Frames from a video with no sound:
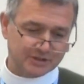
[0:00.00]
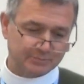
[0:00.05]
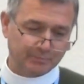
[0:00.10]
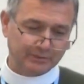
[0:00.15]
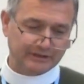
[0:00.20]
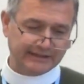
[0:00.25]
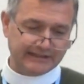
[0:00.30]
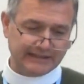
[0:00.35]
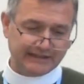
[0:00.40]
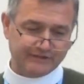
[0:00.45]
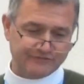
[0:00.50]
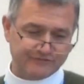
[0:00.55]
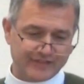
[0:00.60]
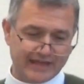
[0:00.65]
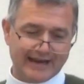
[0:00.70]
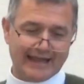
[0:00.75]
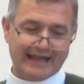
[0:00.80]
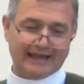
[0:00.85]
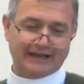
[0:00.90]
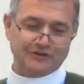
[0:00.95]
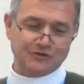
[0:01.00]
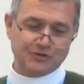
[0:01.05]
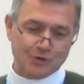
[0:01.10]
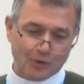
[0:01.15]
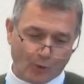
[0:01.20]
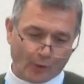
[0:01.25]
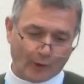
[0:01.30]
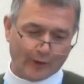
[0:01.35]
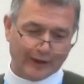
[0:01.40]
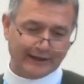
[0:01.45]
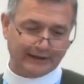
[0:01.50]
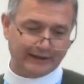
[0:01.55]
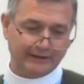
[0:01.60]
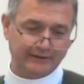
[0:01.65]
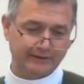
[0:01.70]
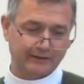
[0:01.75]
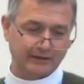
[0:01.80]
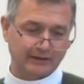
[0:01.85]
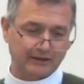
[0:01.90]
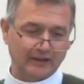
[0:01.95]
believe that
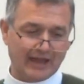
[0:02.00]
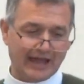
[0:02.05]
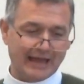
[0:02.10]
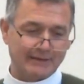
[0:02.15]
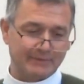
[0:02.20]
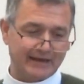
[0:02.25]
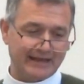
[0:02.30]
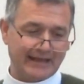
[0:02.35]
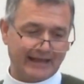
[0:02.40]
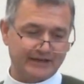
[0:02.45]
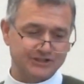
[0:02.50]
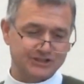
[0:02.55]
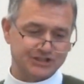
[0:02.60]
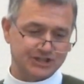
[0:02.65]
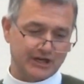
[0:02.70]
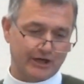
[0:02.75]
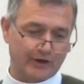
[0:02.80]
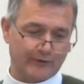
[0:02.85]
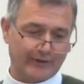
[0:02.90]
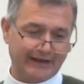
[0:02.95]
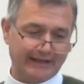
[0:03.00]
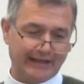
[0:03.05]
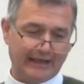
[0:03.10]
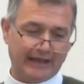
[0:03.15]
ignoring climate engineering,